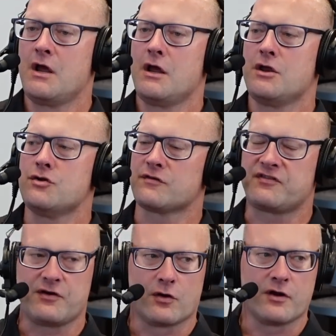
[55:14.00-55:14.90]
you're
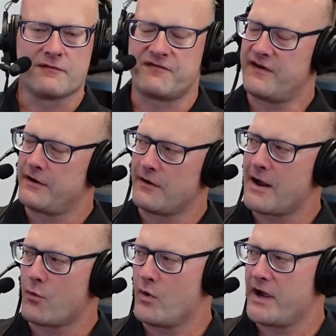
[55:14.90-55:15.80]
still going to figure
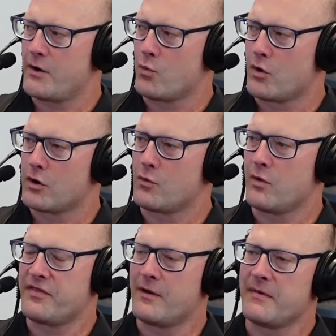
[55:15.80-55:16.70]
out a way to work
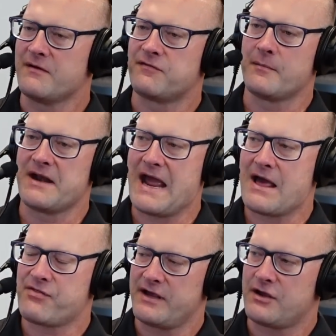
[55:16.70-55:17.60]
with them. And from an
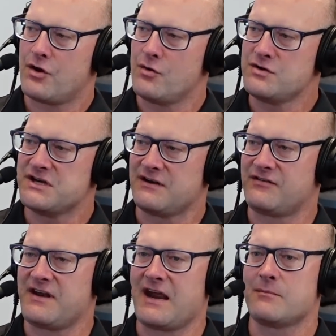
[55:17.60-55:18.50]
athlete coaching
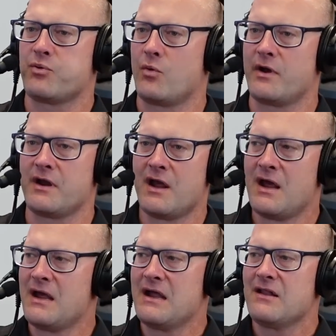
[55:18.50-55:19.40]
standpoint,
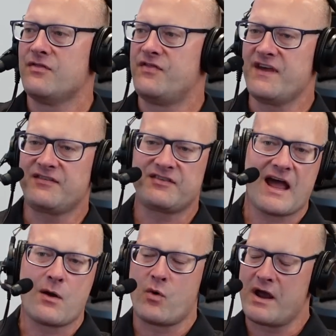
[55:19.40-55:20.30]
this
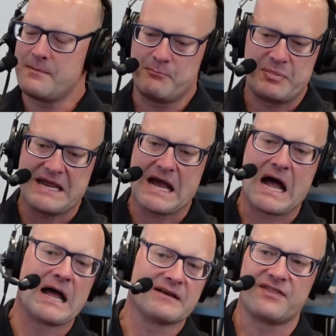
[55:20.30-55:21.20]
guy went
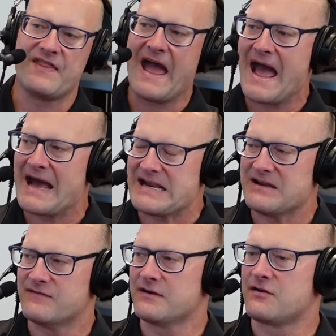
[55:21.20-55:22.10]
beyond that,
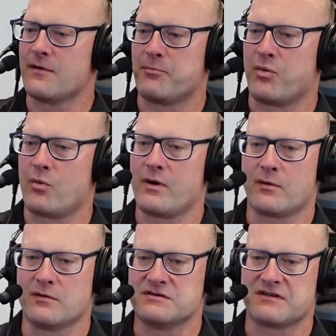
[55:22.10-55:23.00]
even to the point
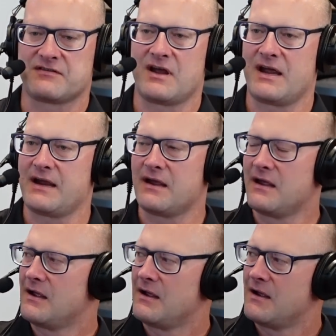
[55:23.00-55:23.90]
where it's just like,
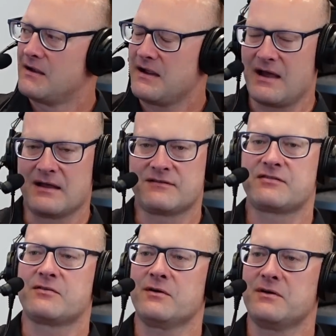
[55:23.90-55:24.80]
yeah,
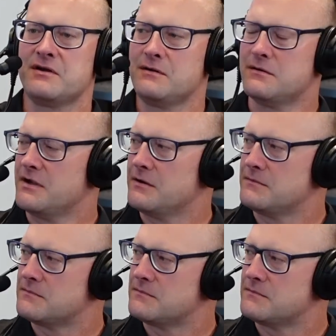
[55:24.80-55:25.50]
screw you, dude.